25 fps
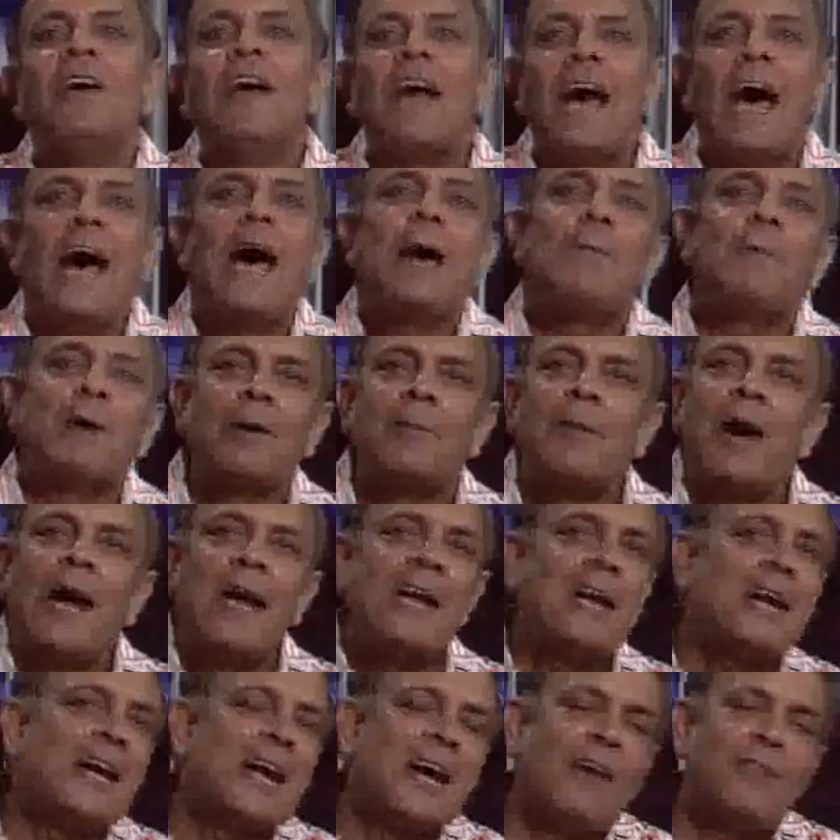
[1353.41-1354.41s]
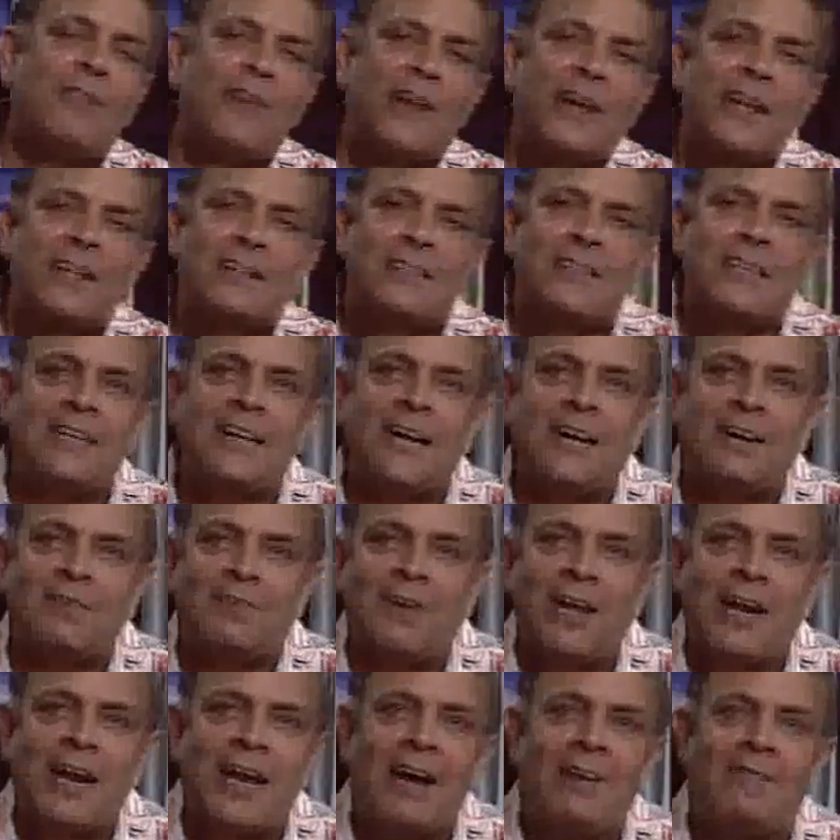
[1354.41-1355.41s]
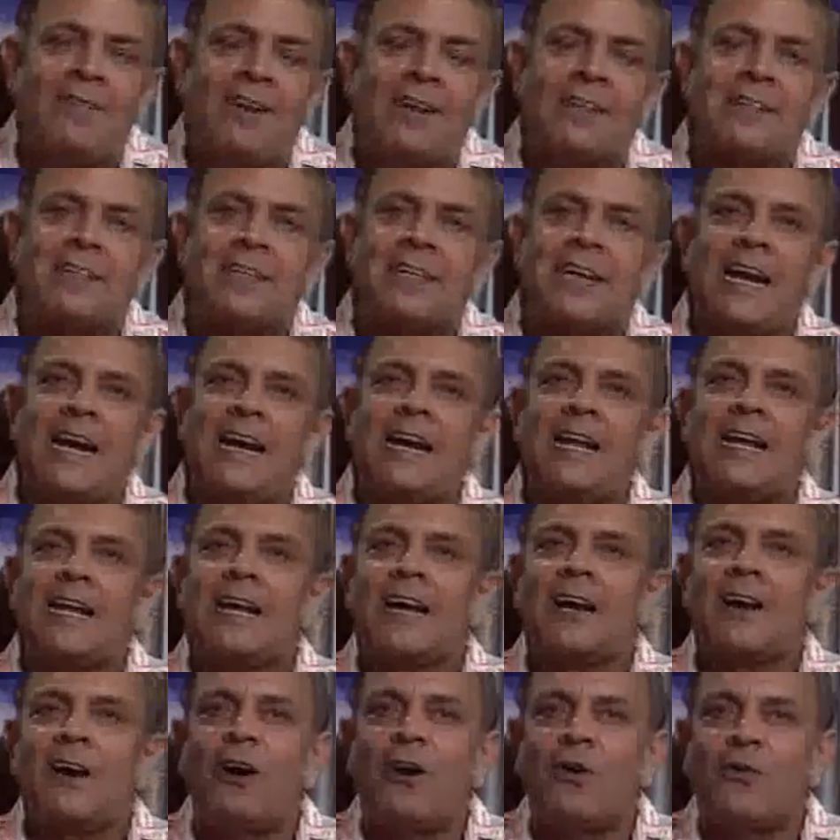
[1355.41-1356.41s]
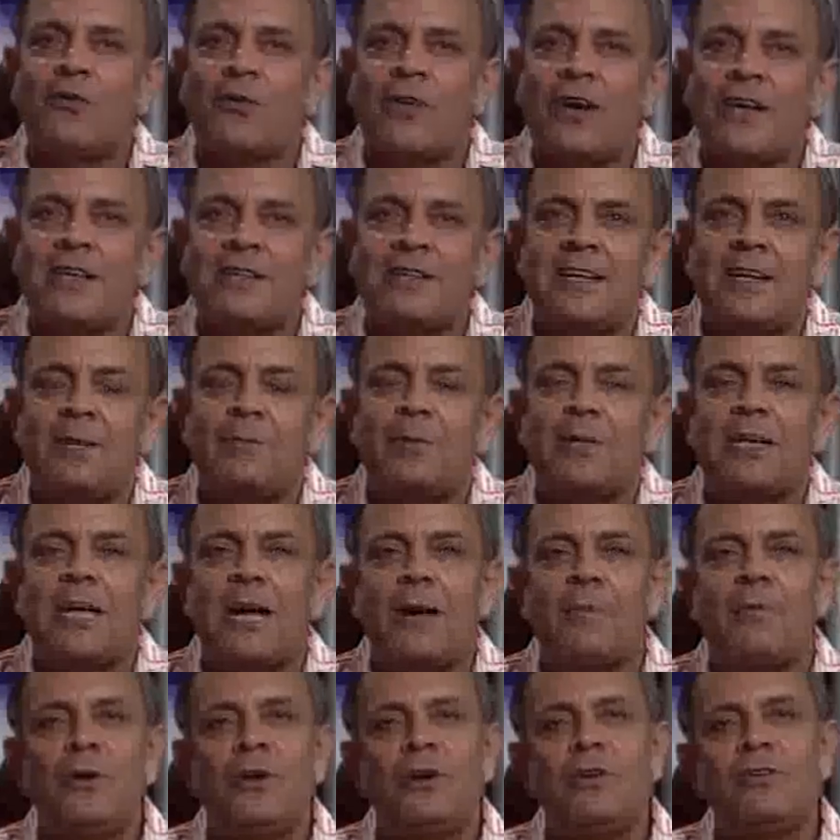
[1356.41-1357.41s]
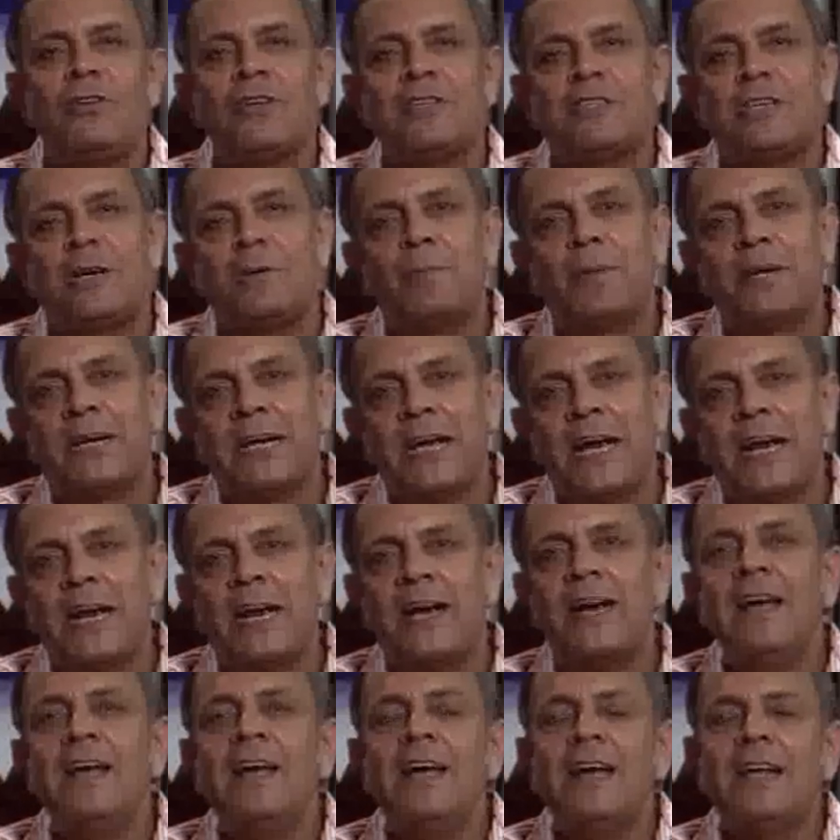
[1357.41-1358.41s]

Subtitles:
I am reminded of an incident when I was attending a conference in Punjab University, Patiala.